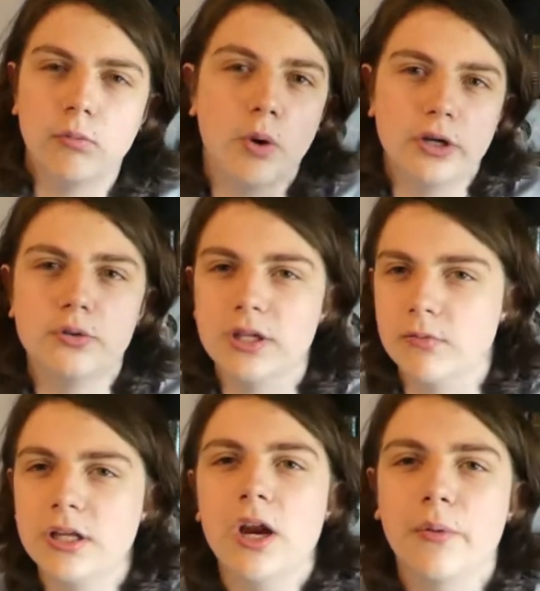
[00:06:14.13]
one who
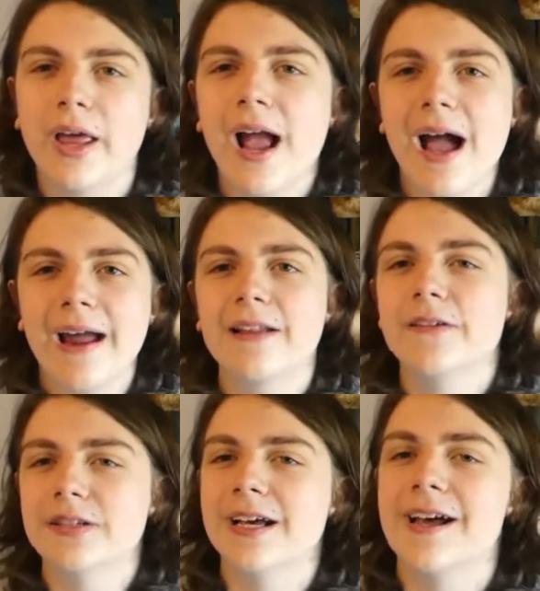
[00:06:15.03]
didn't, you know, like, I had
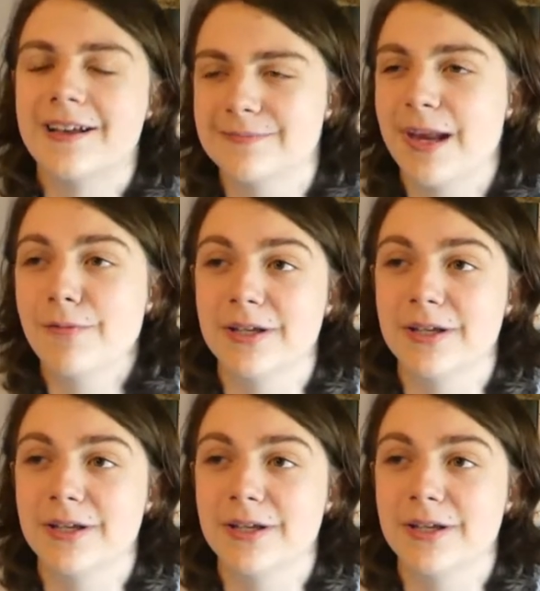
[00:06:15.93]
as many